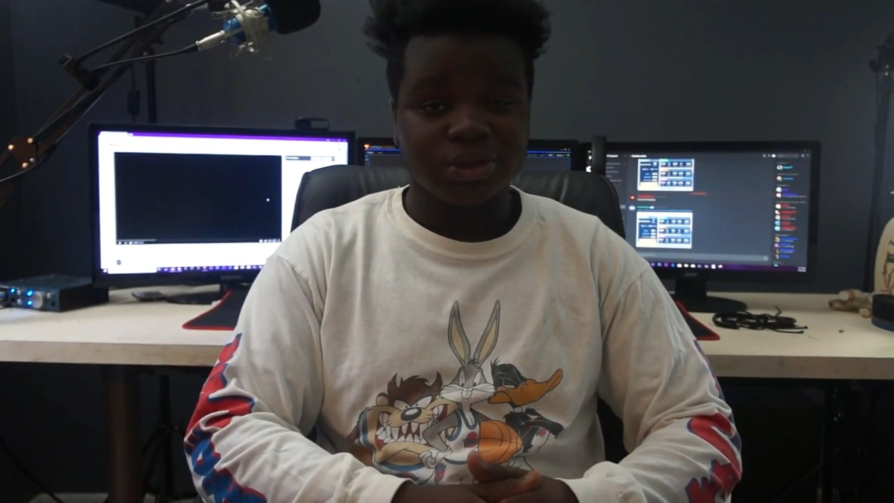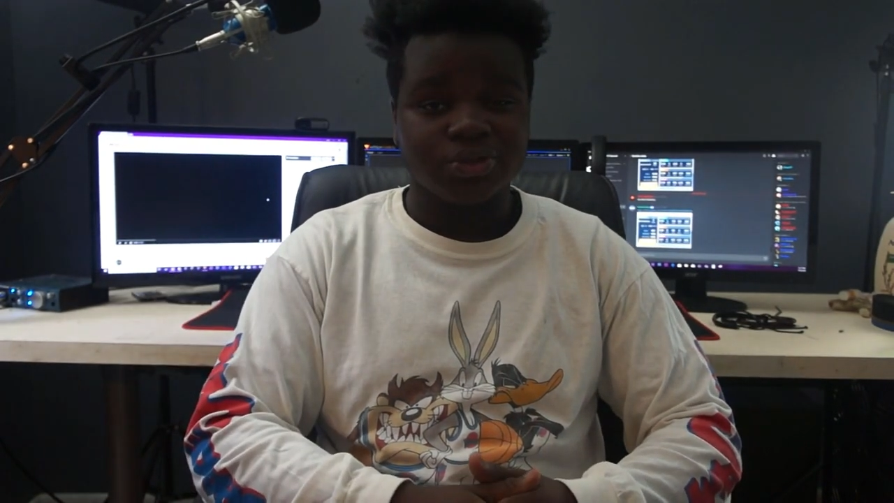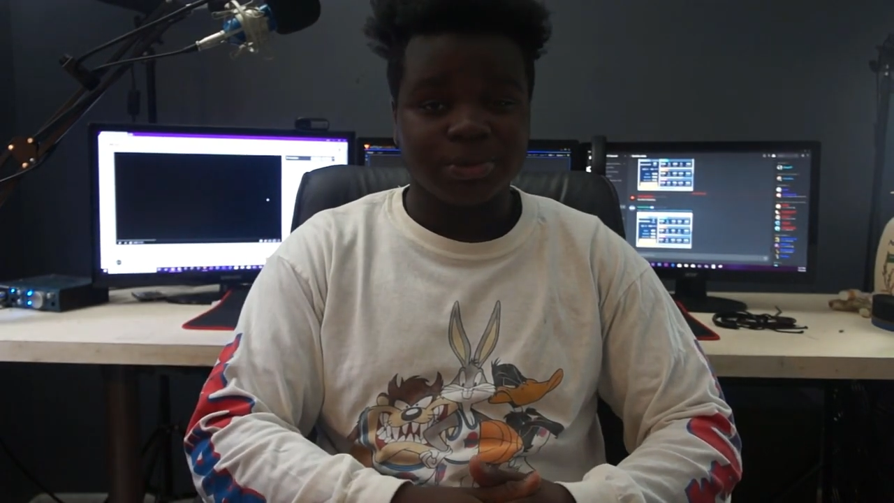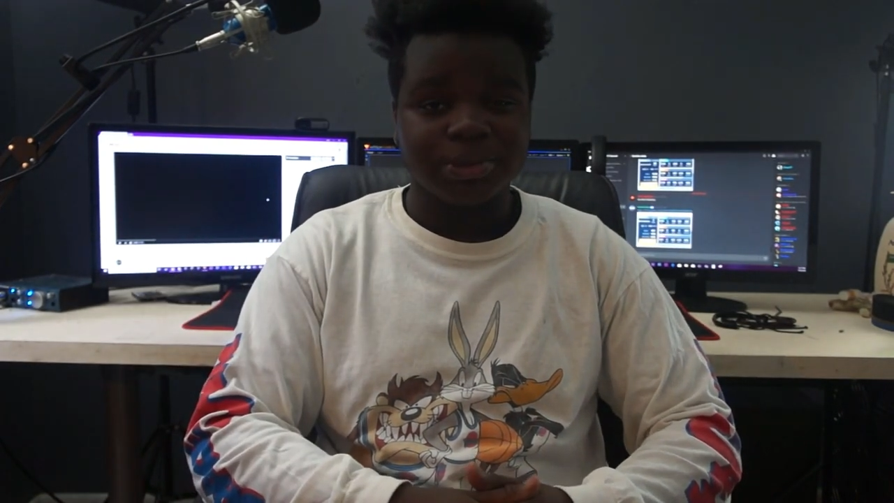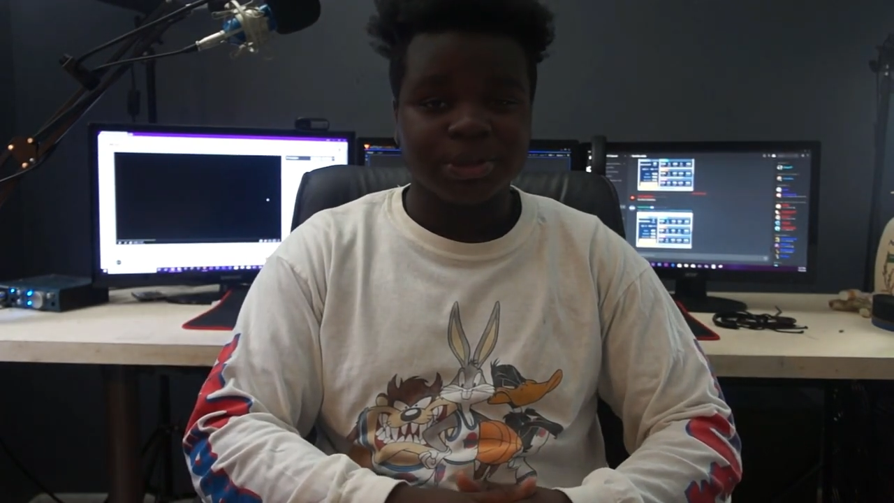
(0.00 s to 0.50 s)

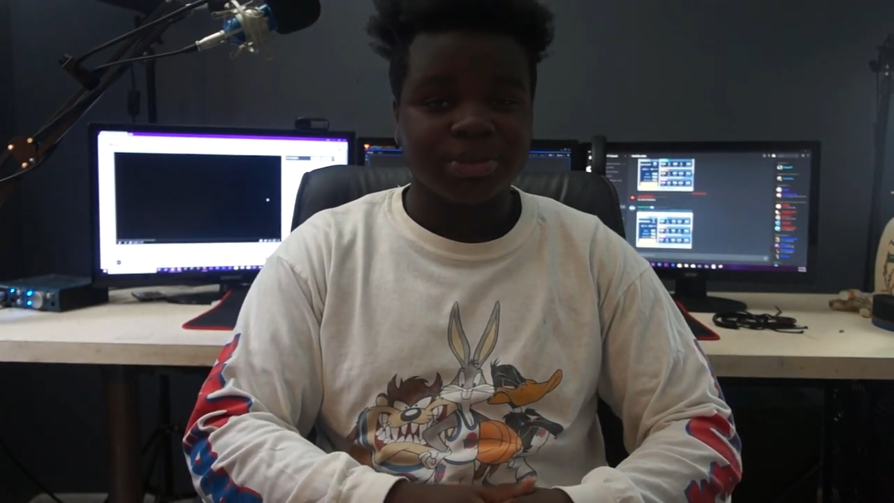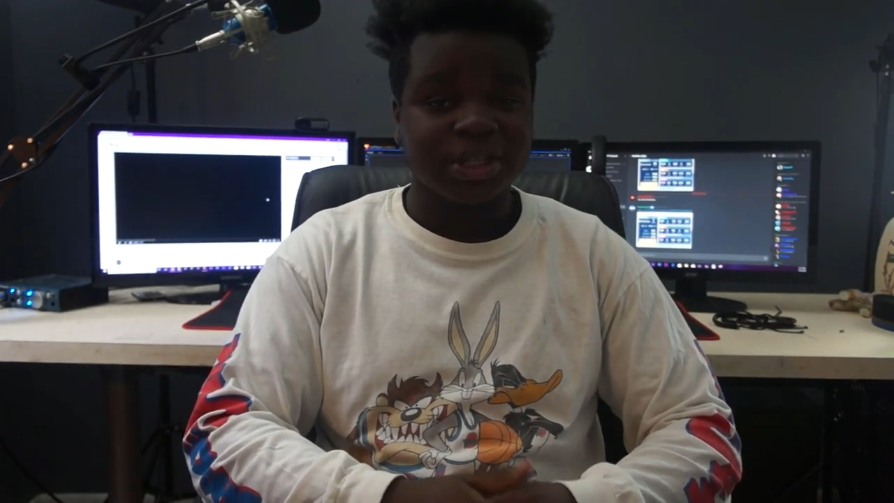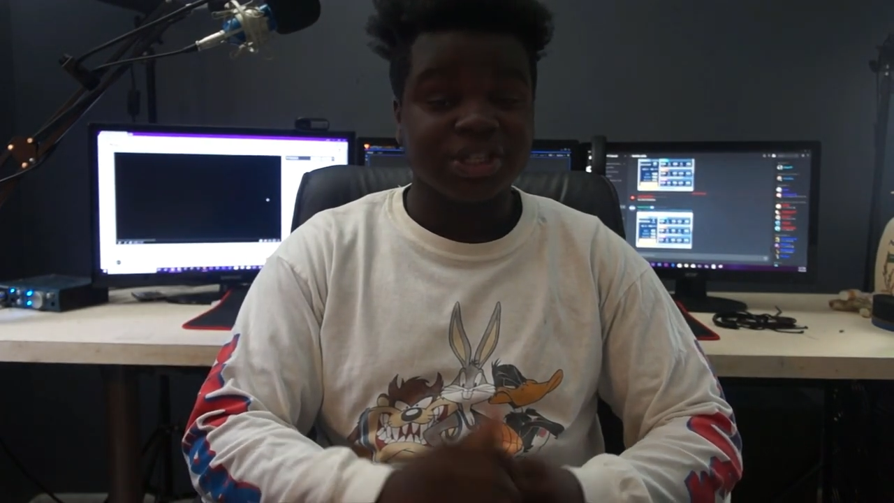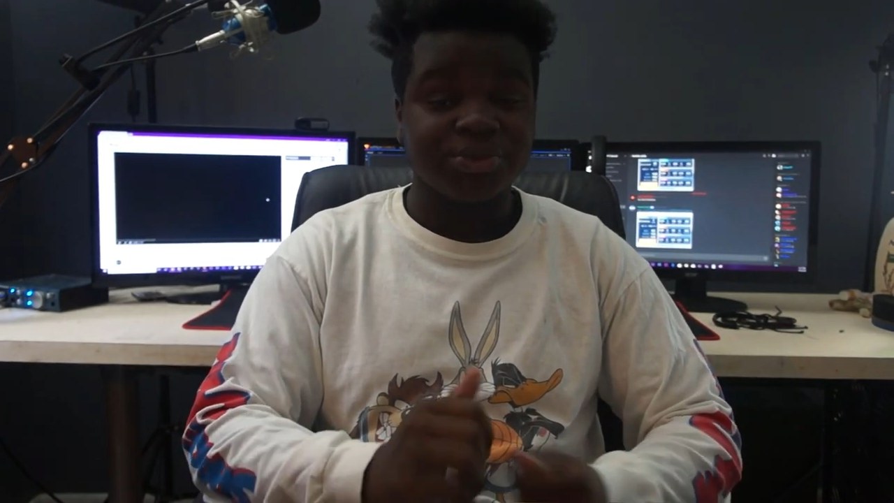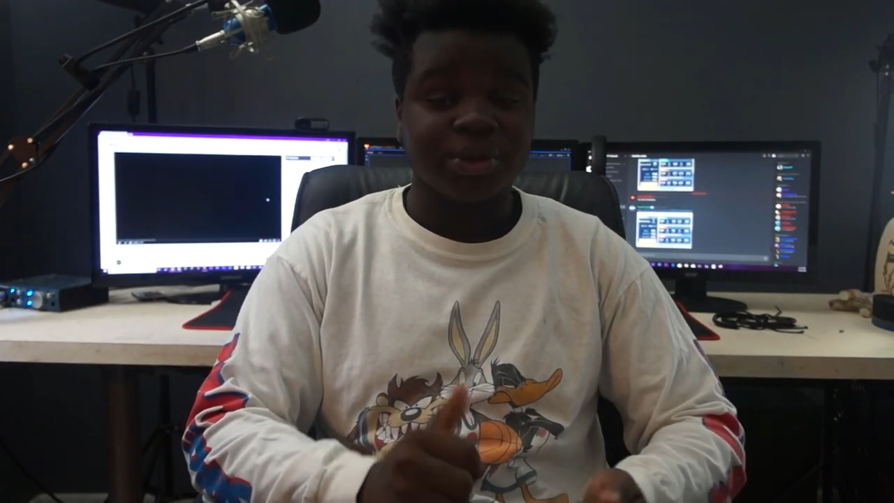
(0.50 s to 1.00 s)
description
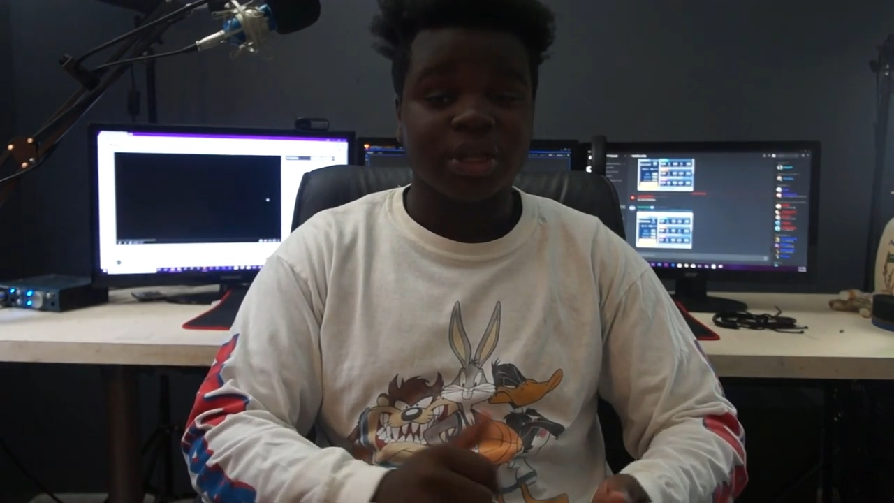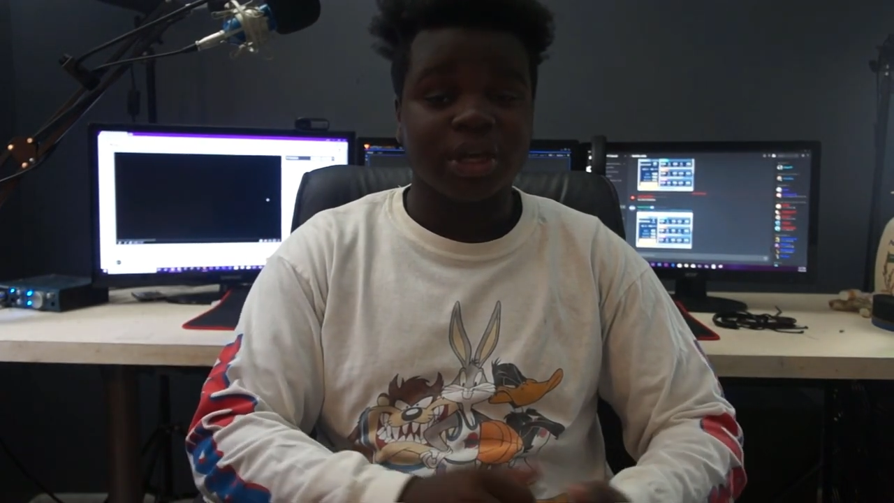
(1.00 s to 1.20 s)
because he's really